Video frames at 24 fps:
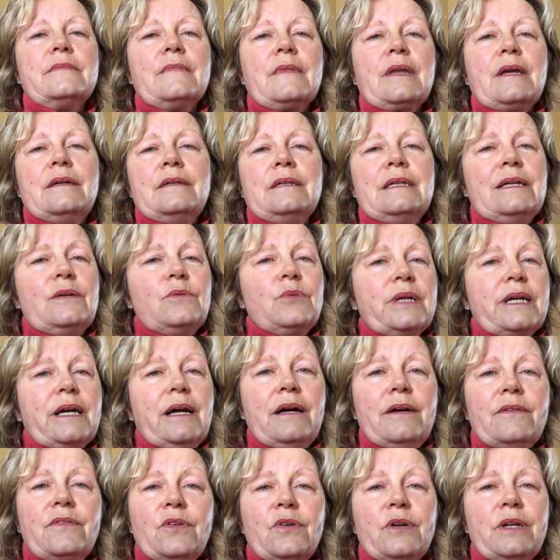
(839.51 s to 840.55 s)
knee
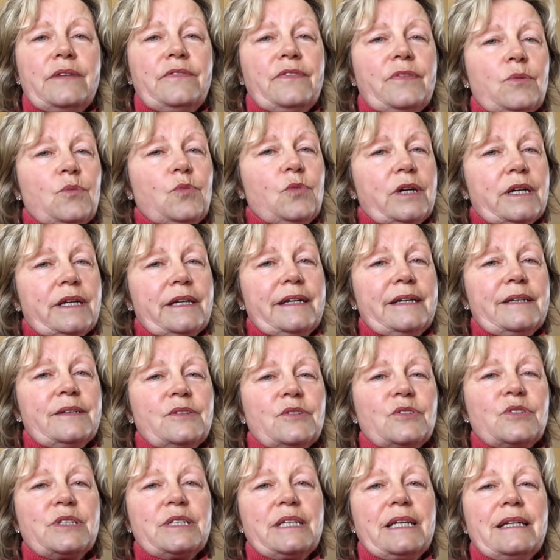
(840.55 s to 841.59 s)
recovery, from what I
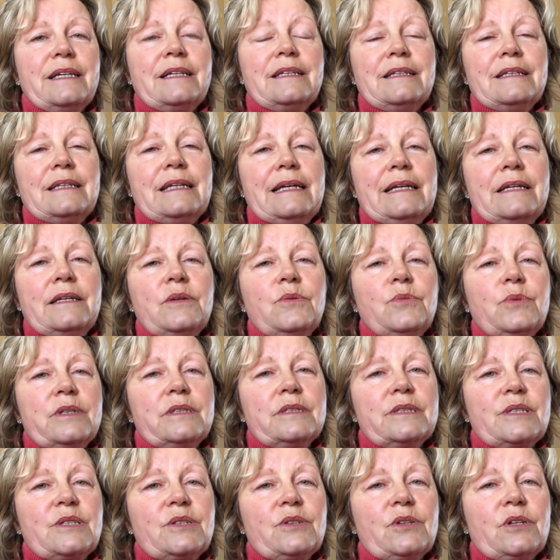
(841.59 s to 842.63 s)
understand, in
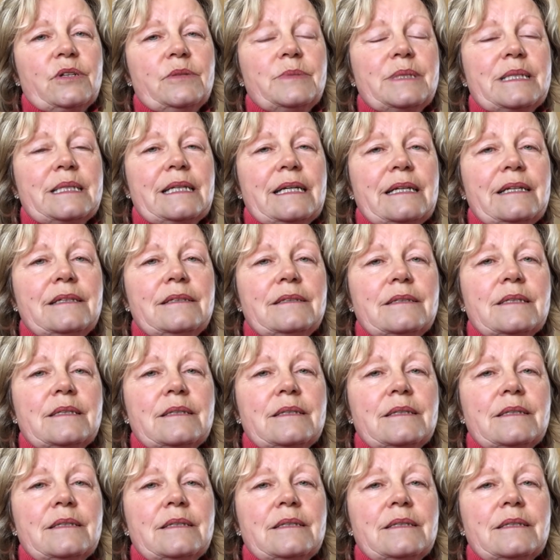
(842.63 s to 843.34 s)
anyone's circumstance